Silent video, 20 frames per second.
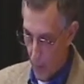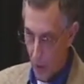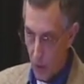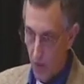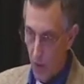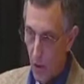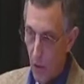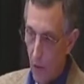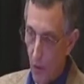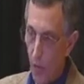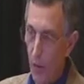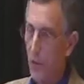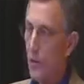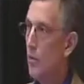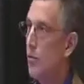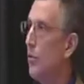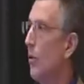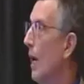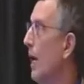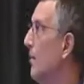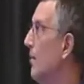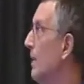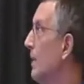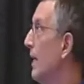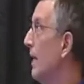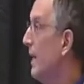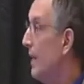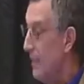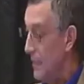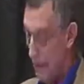So what's driving
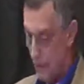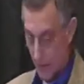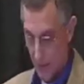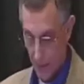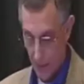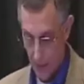that?